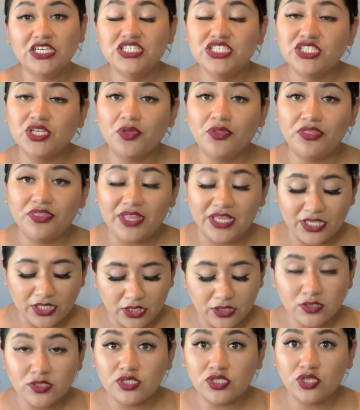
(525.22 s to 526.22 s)
So thank
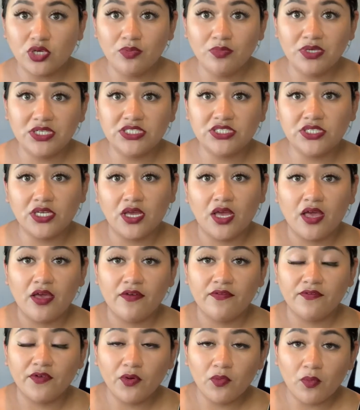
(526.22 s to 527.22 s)
you so much
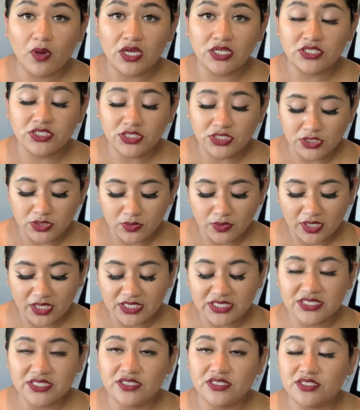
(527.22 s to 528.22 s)
for watching, you
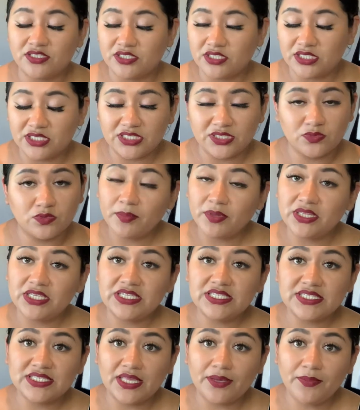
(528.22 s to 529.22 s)
guys.
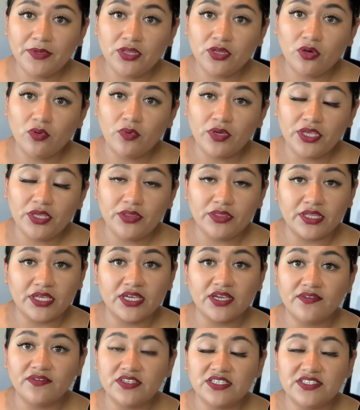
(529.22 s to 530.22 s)
Please let me know what you think
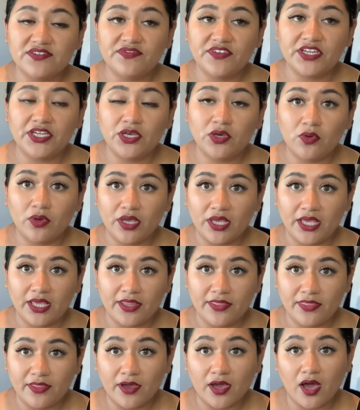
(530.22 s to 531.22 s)
of this video
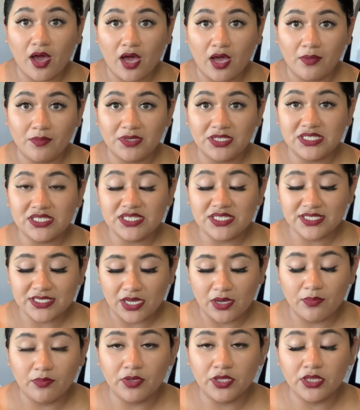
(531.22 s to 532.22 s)
in the comments
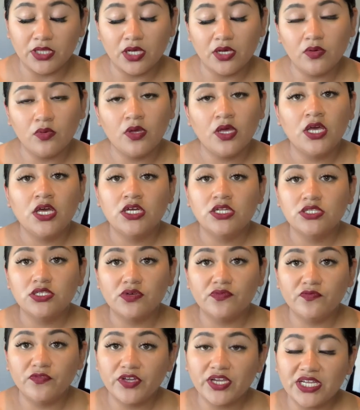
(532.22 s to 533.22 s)
down below.
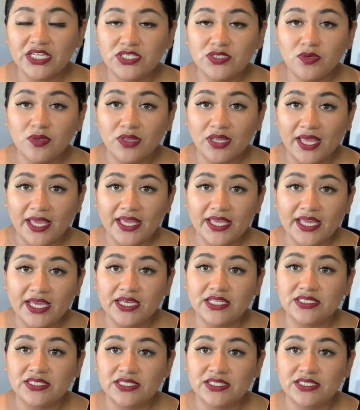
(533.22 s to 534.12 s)
Don't forget to like and